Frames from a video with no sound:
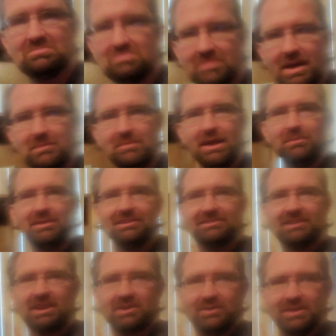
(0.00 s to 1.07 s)
Then maybe it's
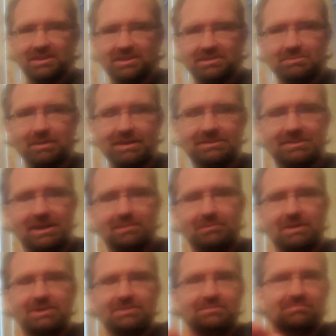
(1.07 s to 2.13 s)
not a great display stand
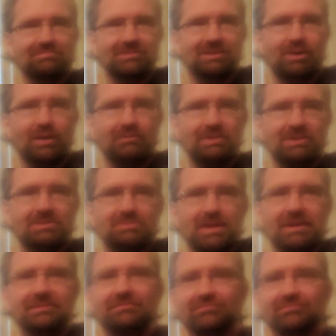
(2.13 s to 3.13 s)
because you don't have a display.